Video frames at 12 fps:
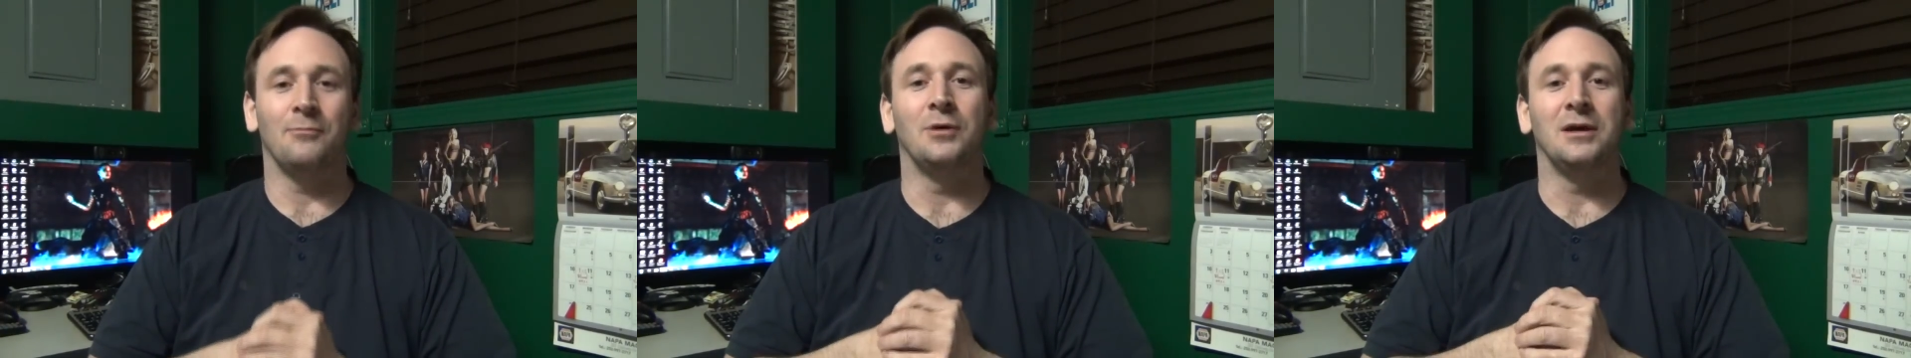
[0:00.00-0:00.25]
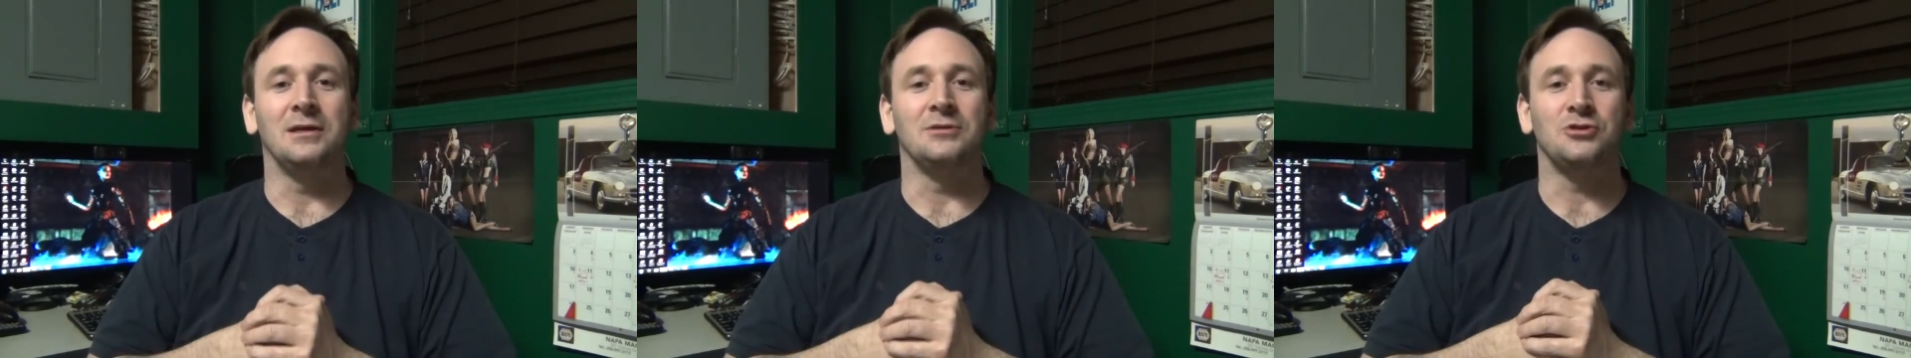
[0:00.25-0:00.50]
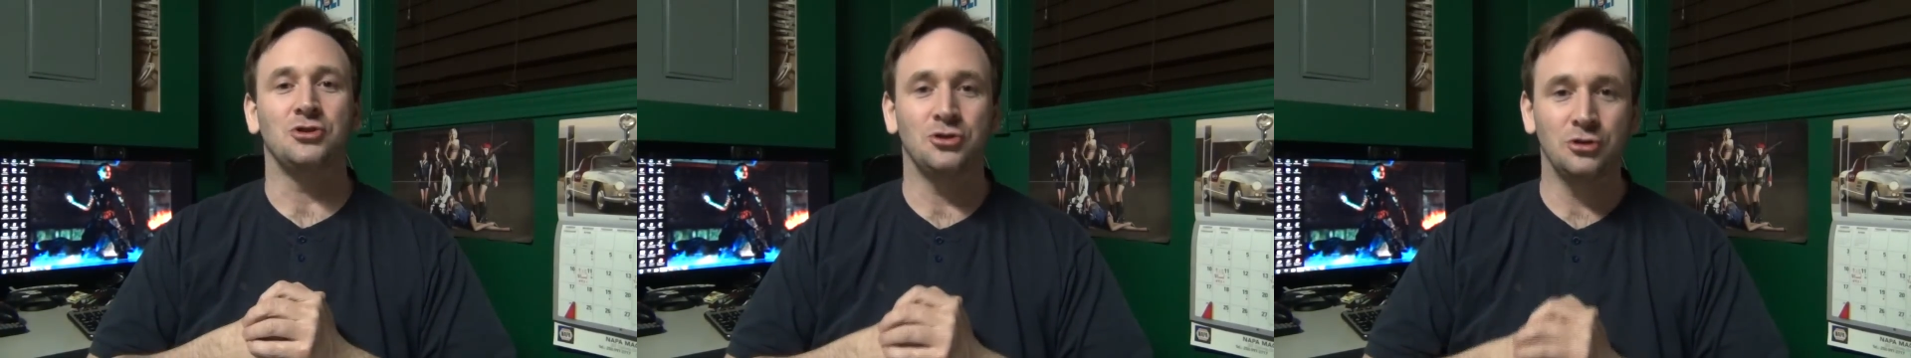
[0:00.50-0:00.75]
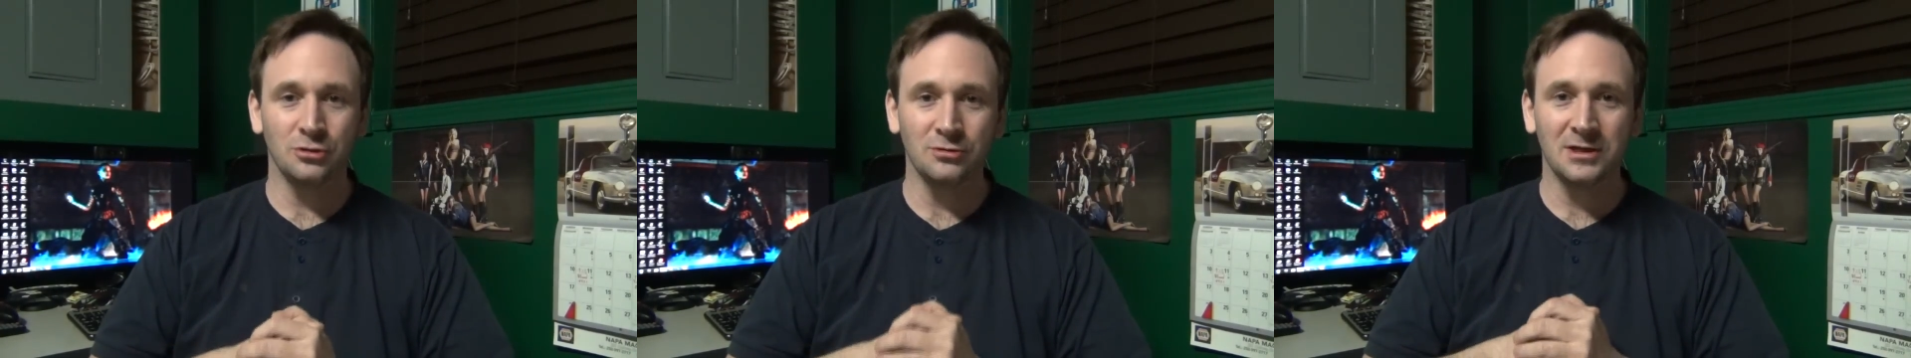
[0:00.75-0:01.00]
but in
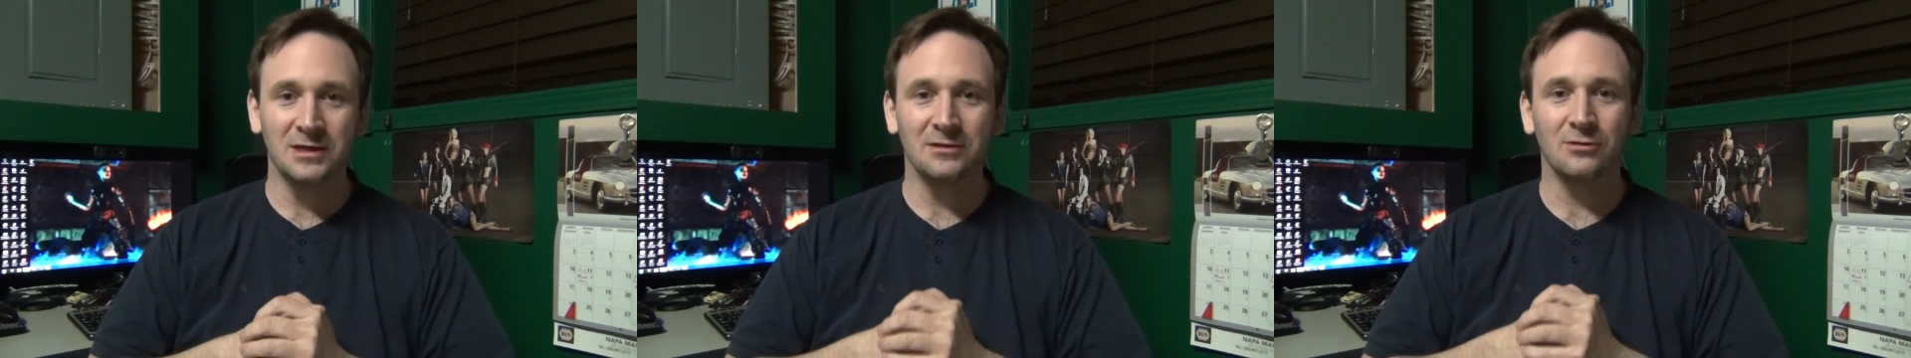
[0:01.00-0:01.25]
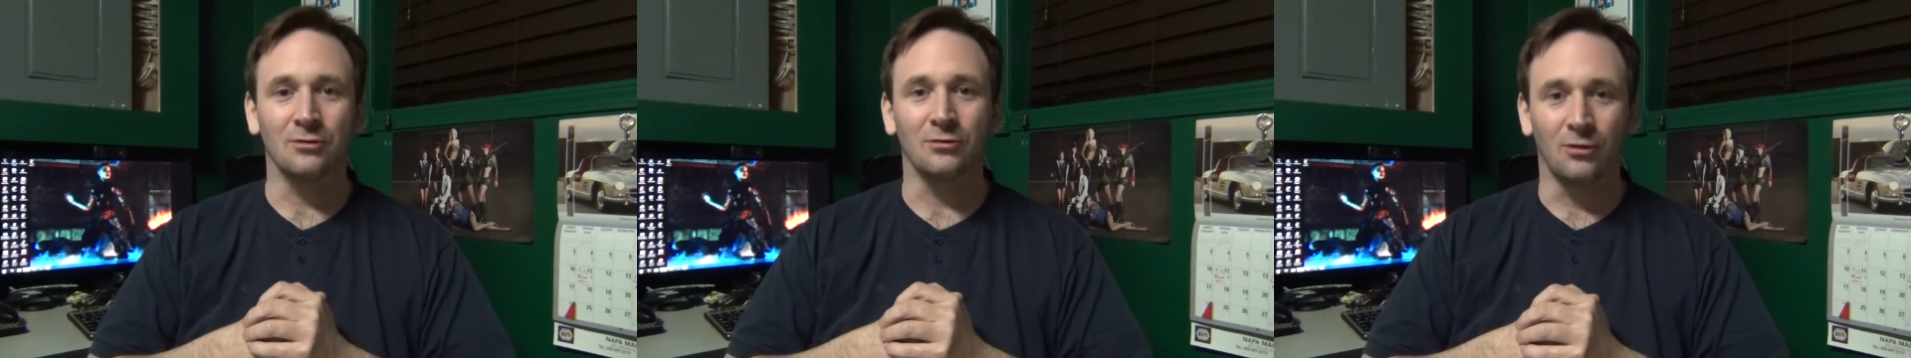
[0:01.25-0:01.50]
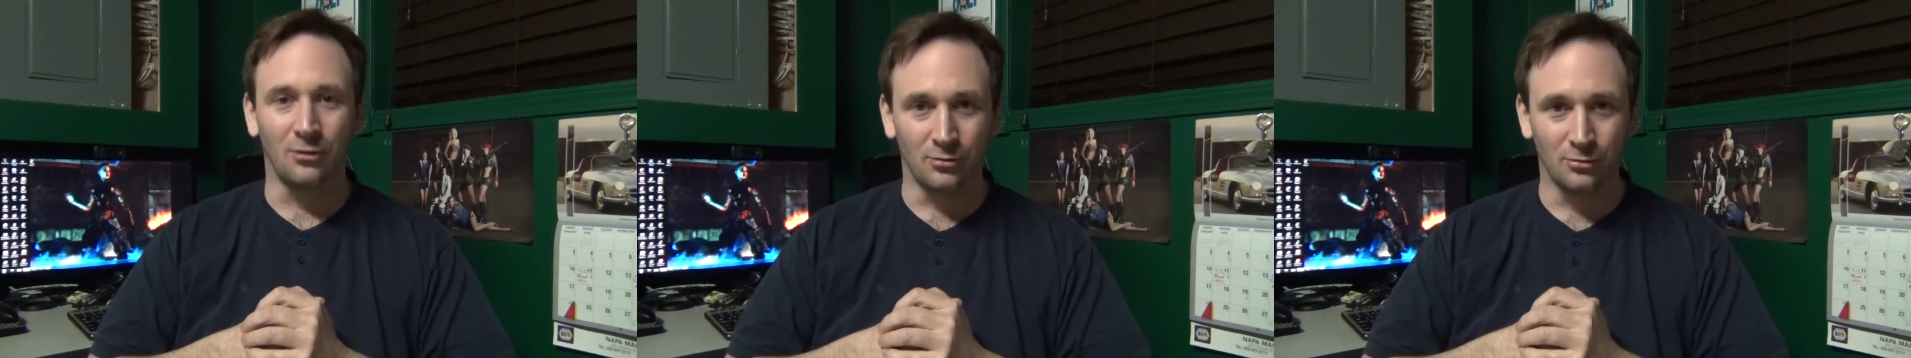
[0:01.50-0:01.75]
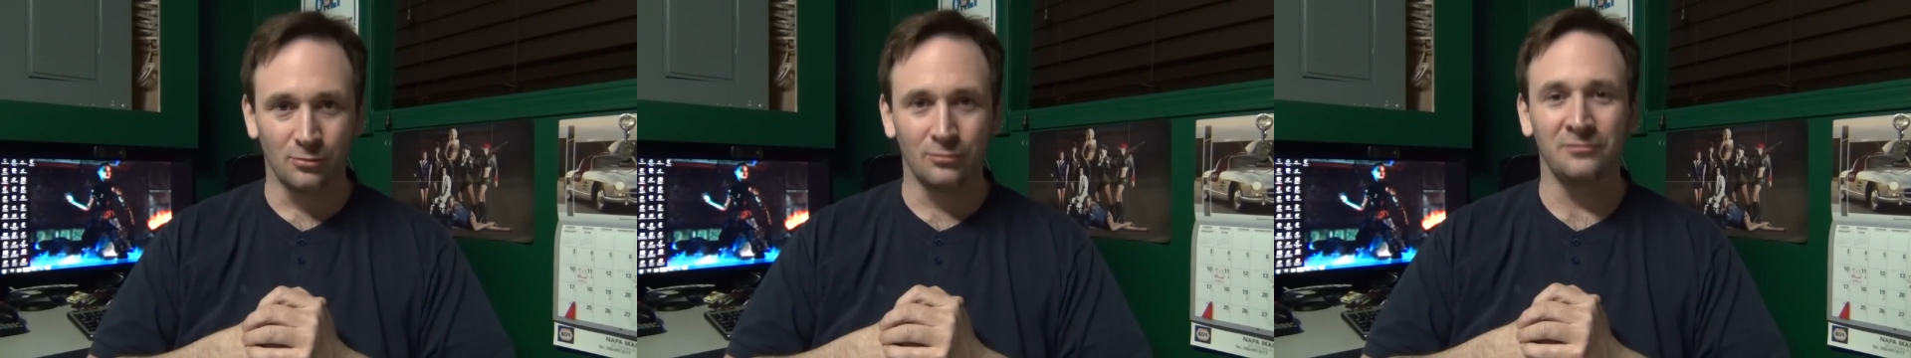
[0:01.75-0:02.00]
shooting their
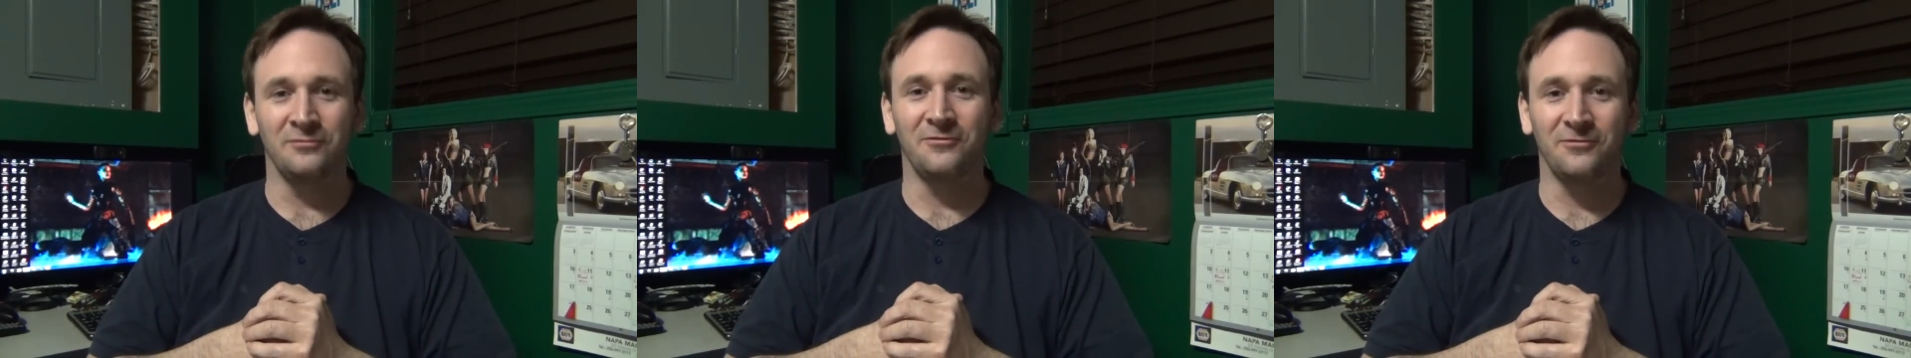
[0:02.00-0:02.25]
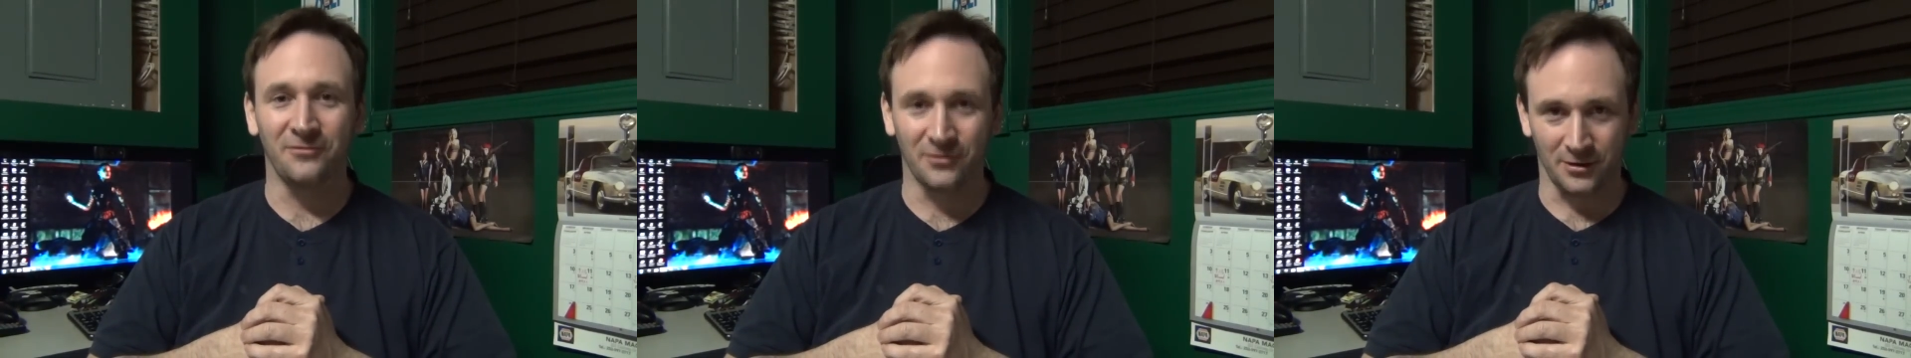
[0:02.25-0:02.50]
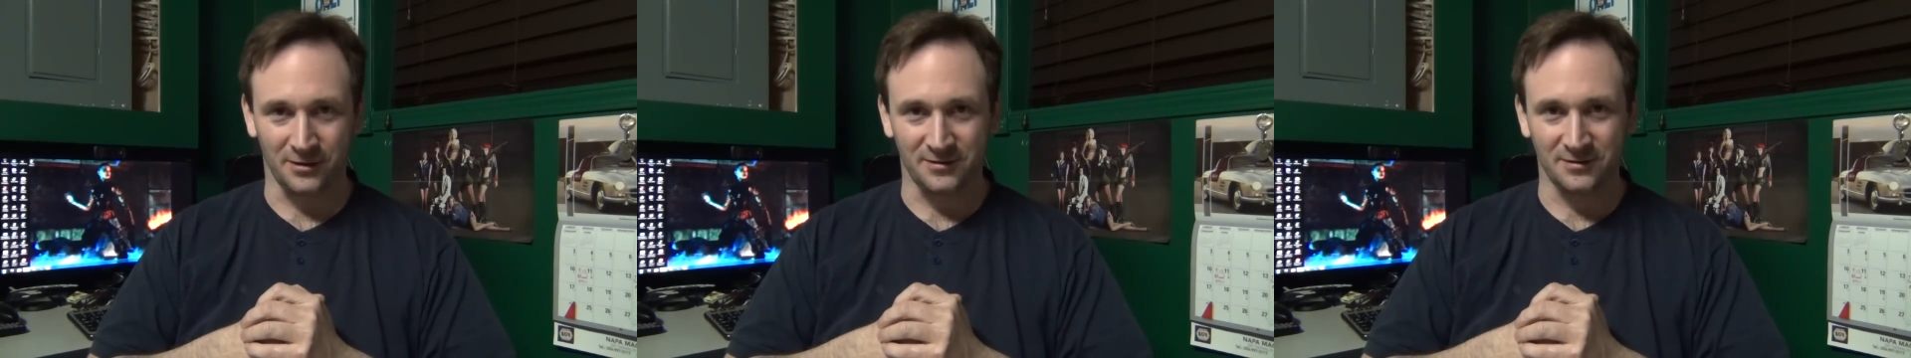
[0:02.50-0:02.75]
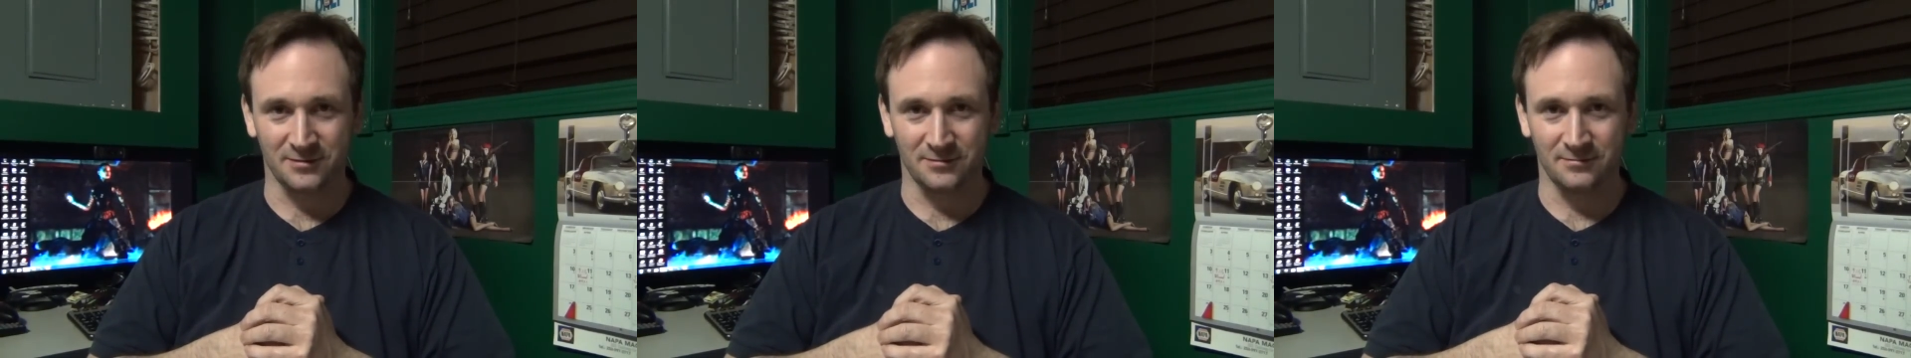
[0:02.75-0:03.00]
own
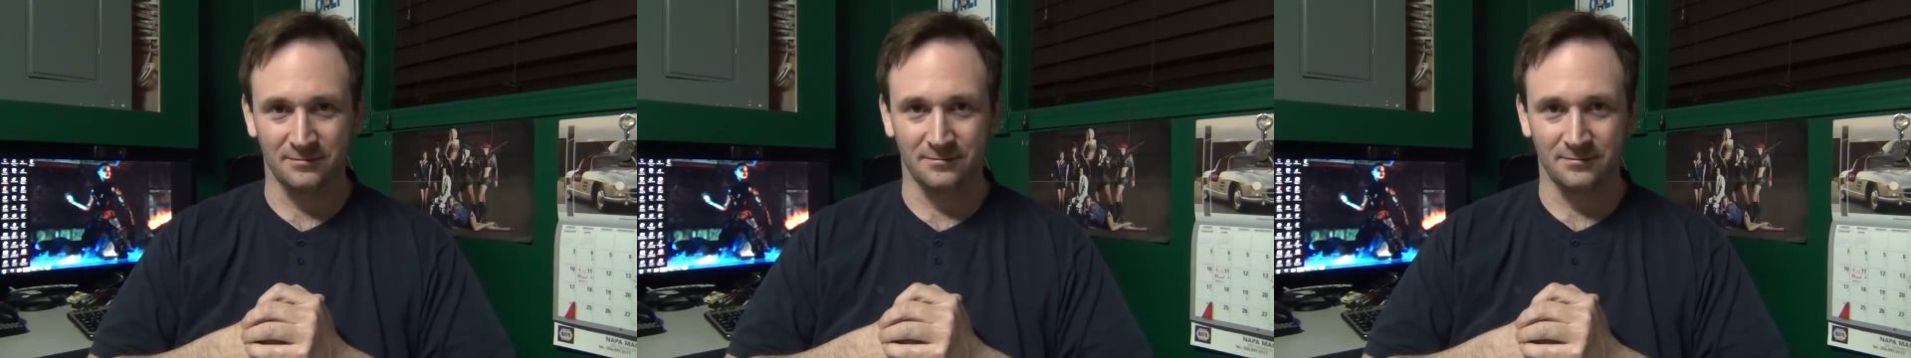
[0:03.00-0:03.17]
foot.